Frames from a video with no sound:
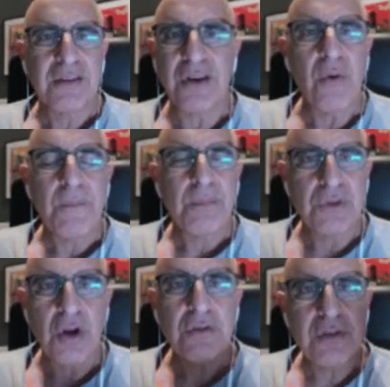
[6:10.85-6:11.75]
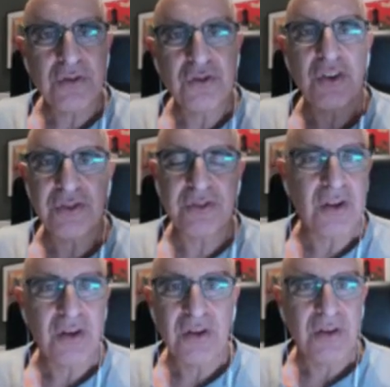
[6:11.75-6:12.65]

So don't just